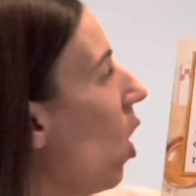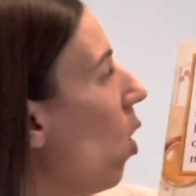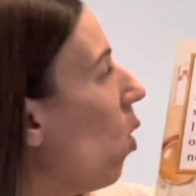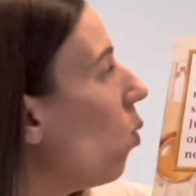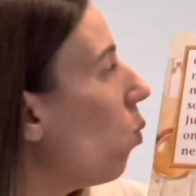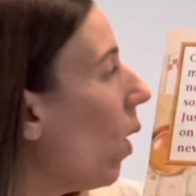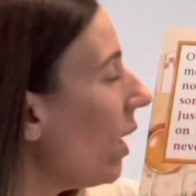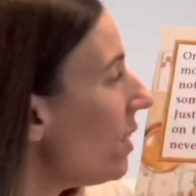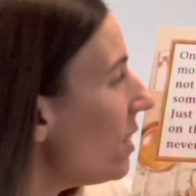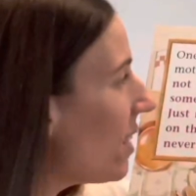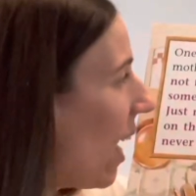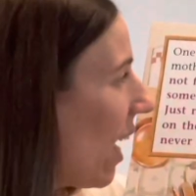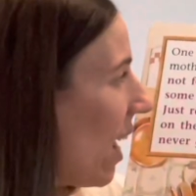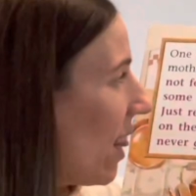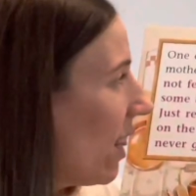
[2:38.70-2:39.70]
One
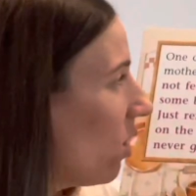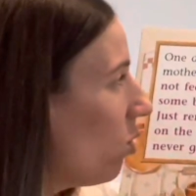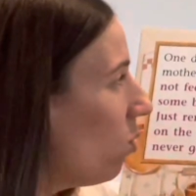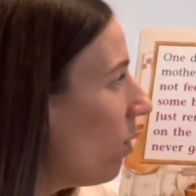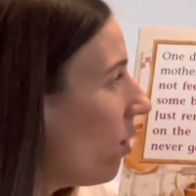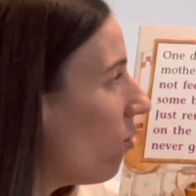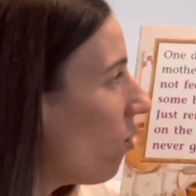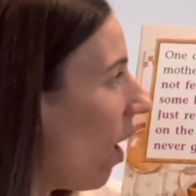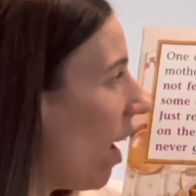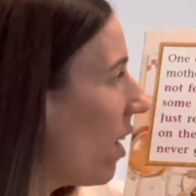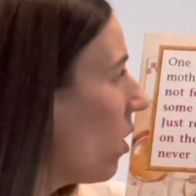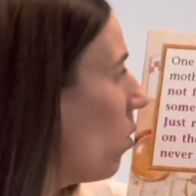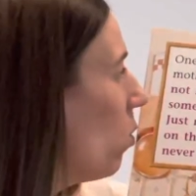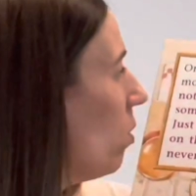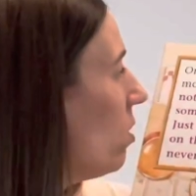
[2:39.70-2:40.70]
day, Little Red
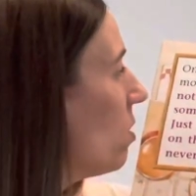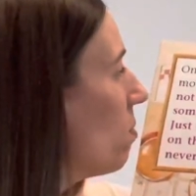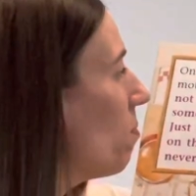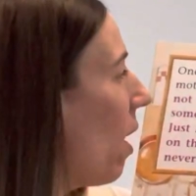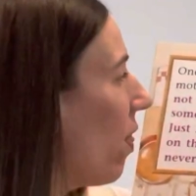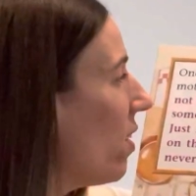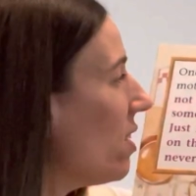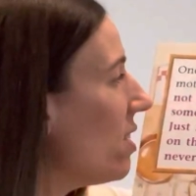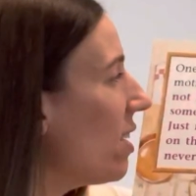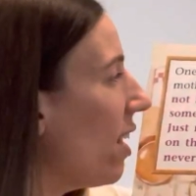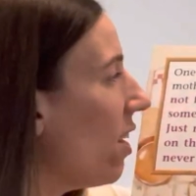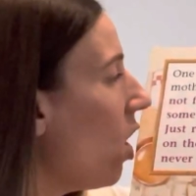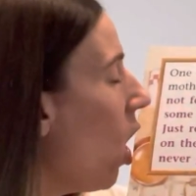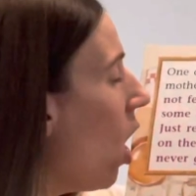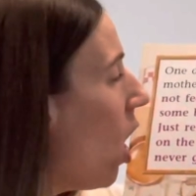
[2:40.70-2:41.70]
Riding Hood's mother
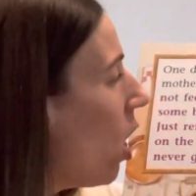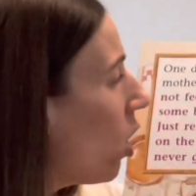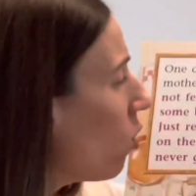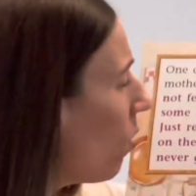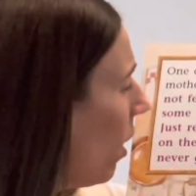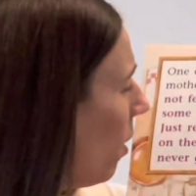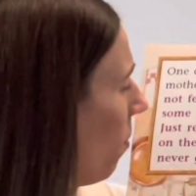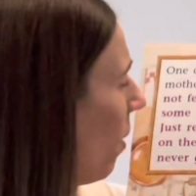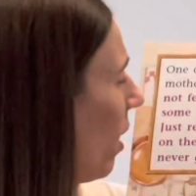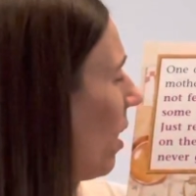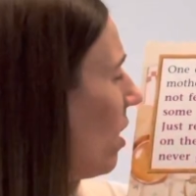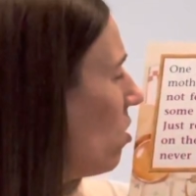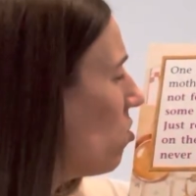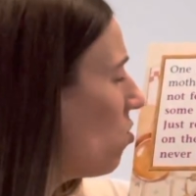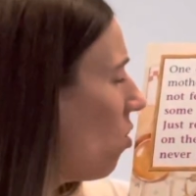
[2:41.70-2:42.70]
said, "Grandma
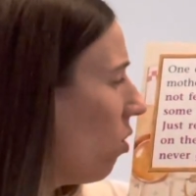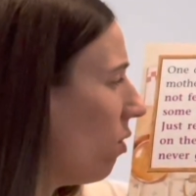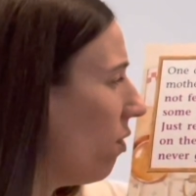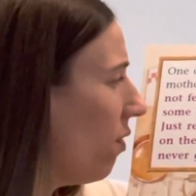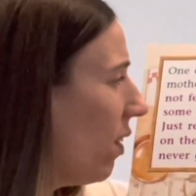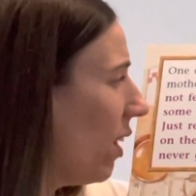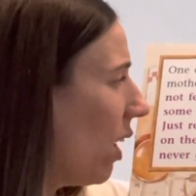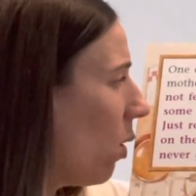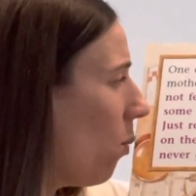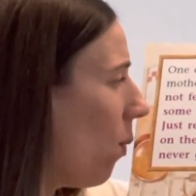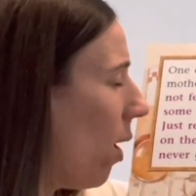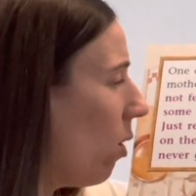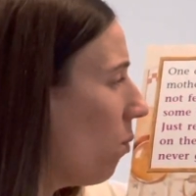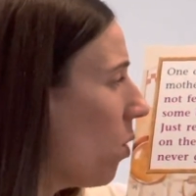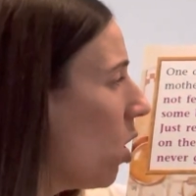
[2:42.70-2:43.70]
is not feeling
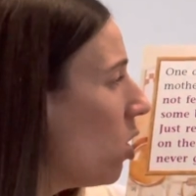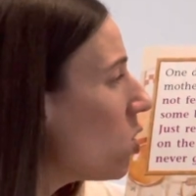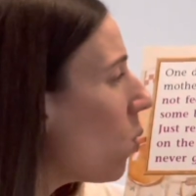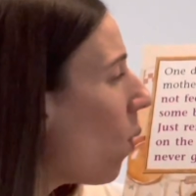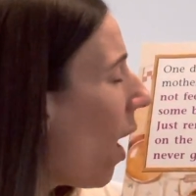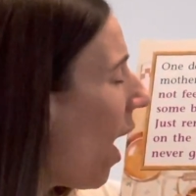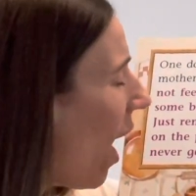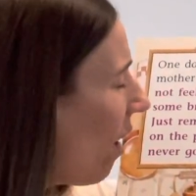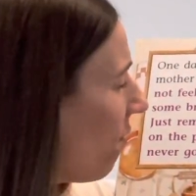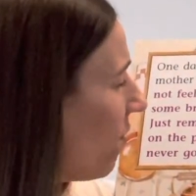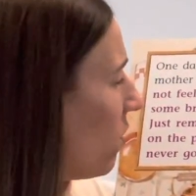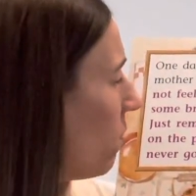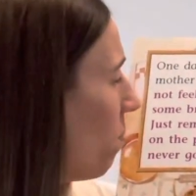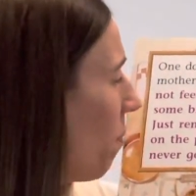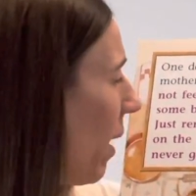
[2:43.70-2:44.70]
well, so I
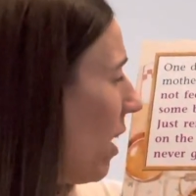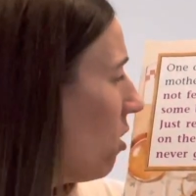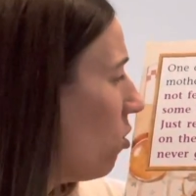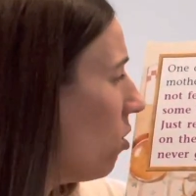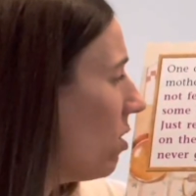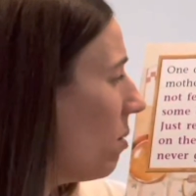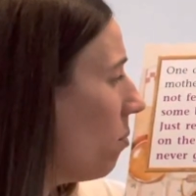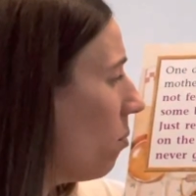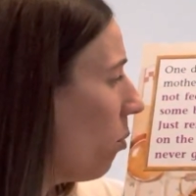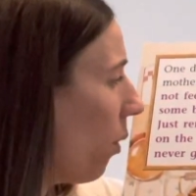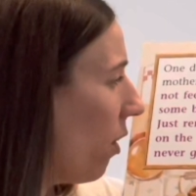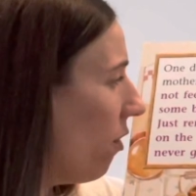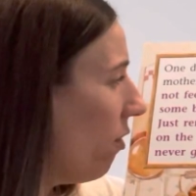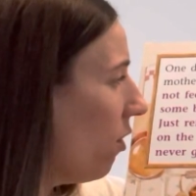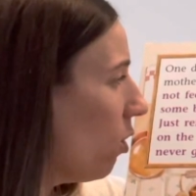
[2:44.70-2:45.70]
have baked her some
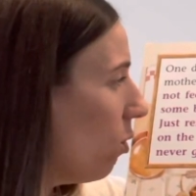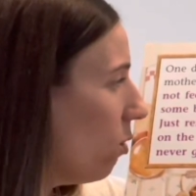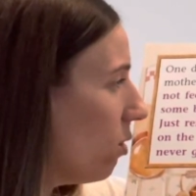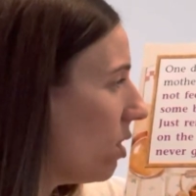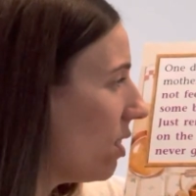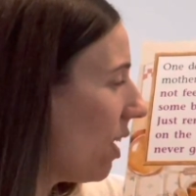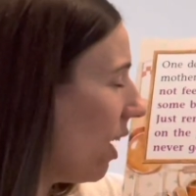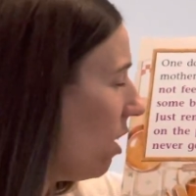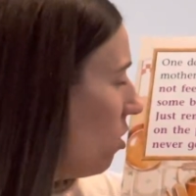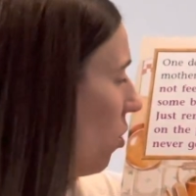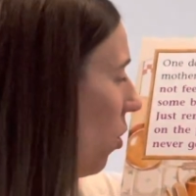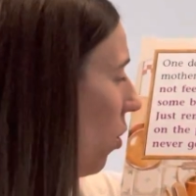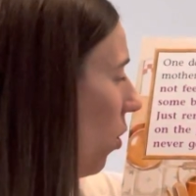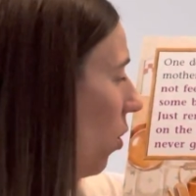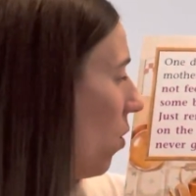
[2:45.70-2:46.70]
bread for you to take
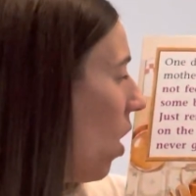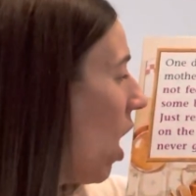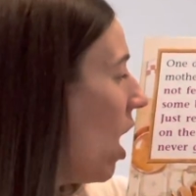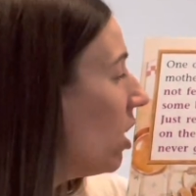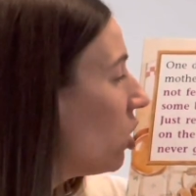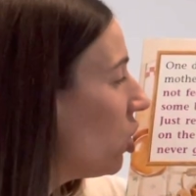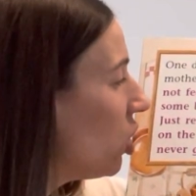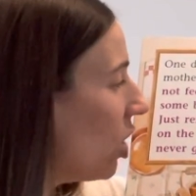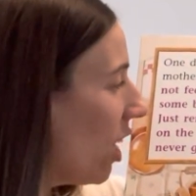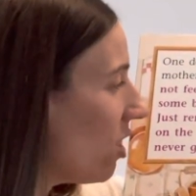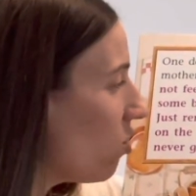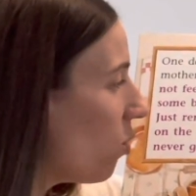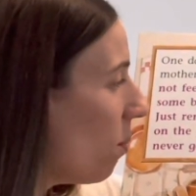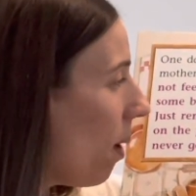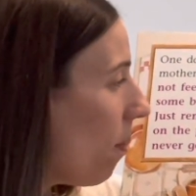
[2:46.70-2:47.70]
to her.
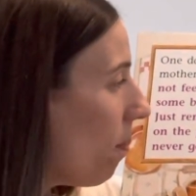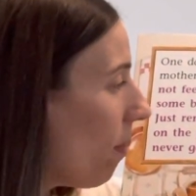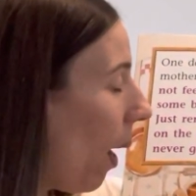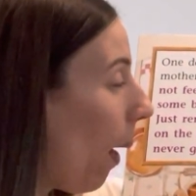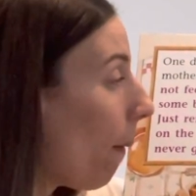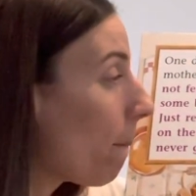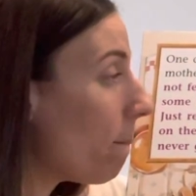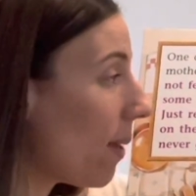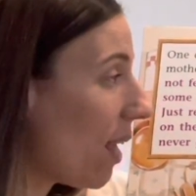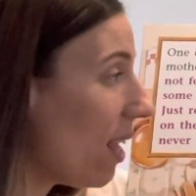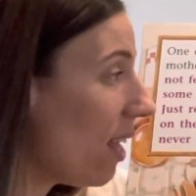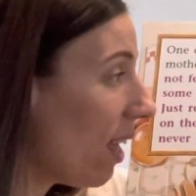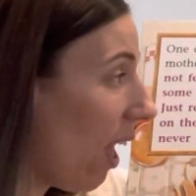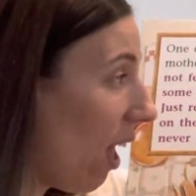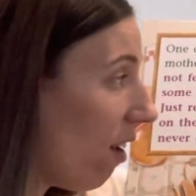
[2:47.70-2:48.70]
Just remember,
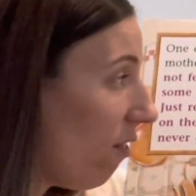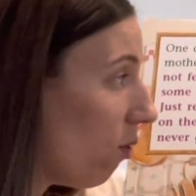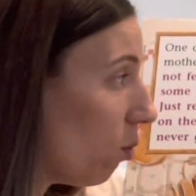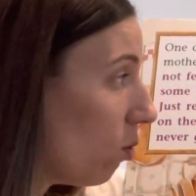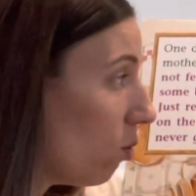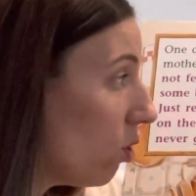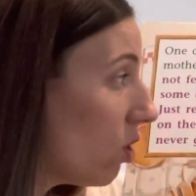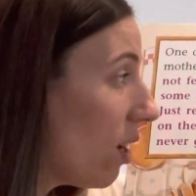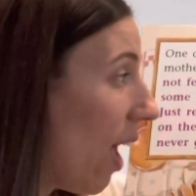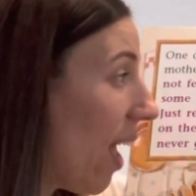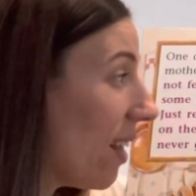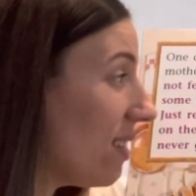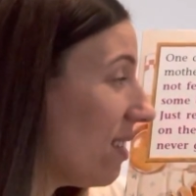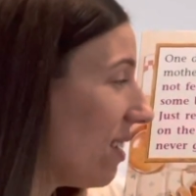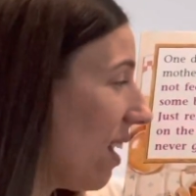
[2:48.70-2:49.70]
be careful
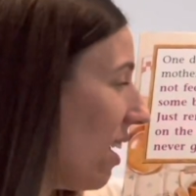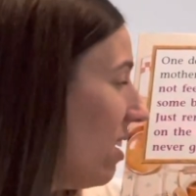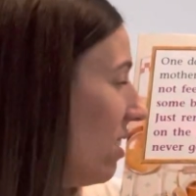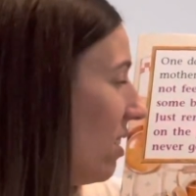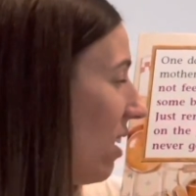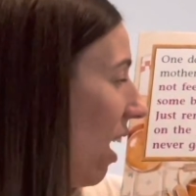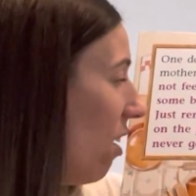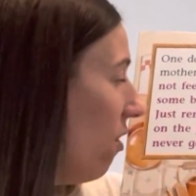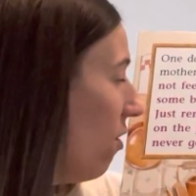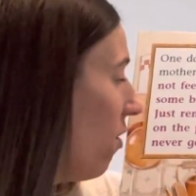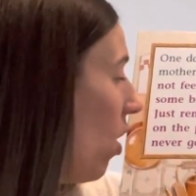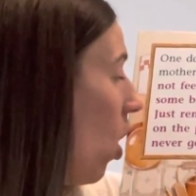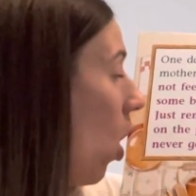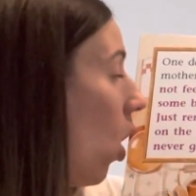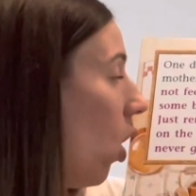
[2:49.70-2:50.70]
and stay safe
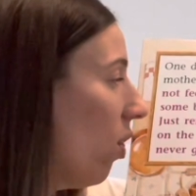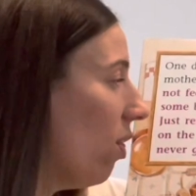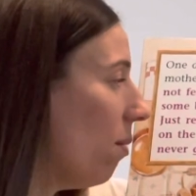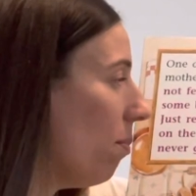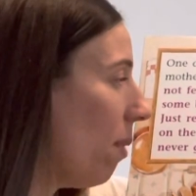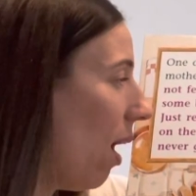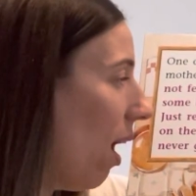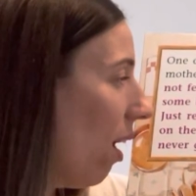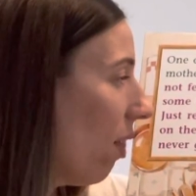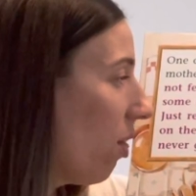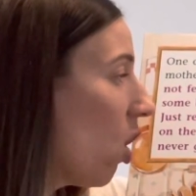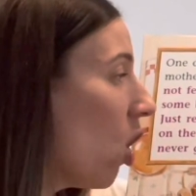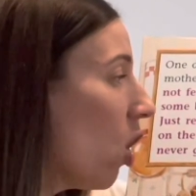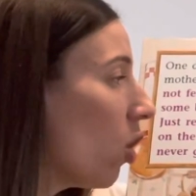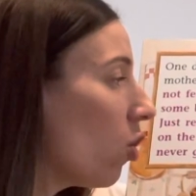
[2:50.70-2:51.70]
on the path.
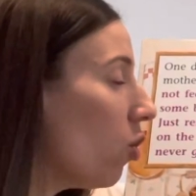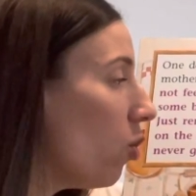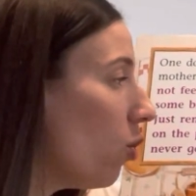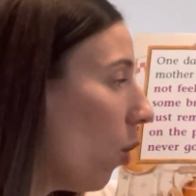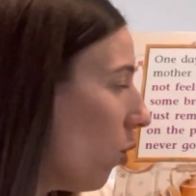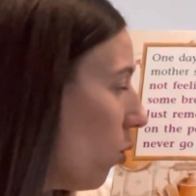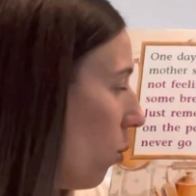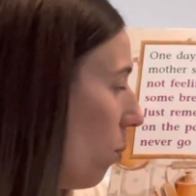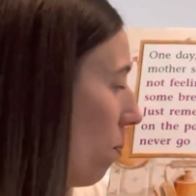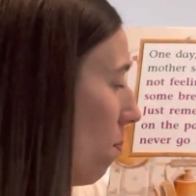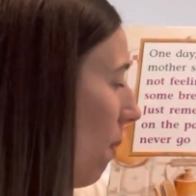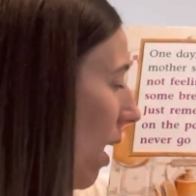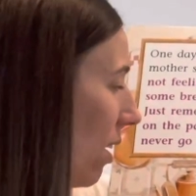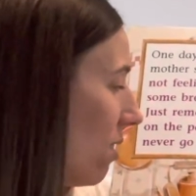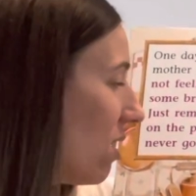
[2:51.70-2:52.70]
You know you
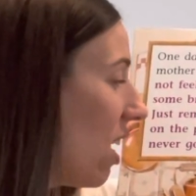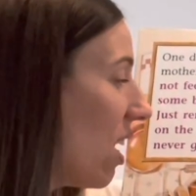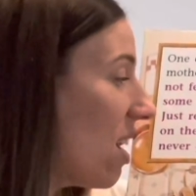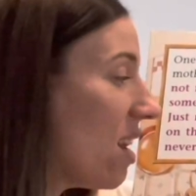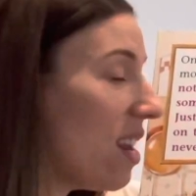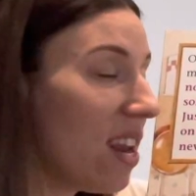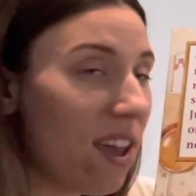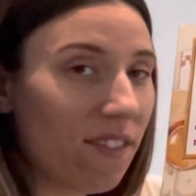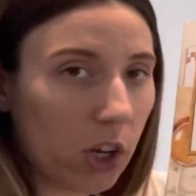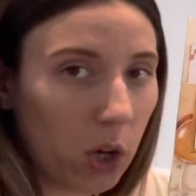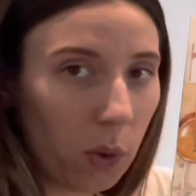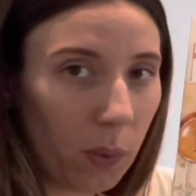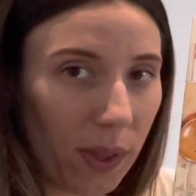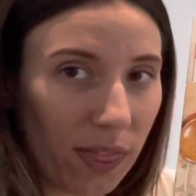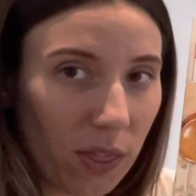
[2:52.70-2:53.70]
must never
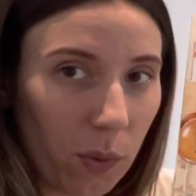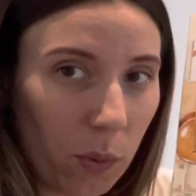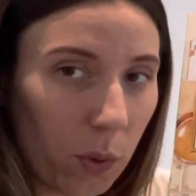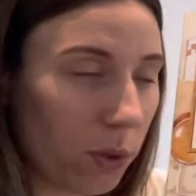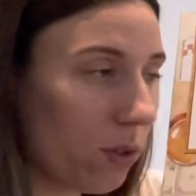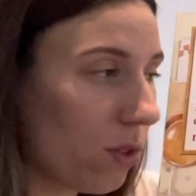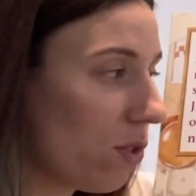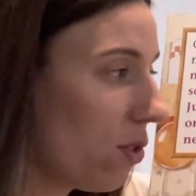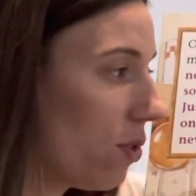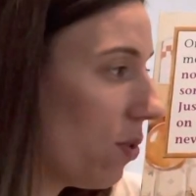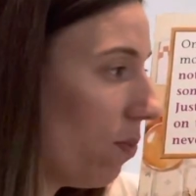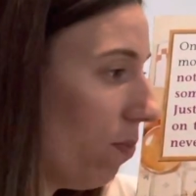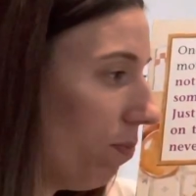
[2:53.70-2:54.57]
go in the woods."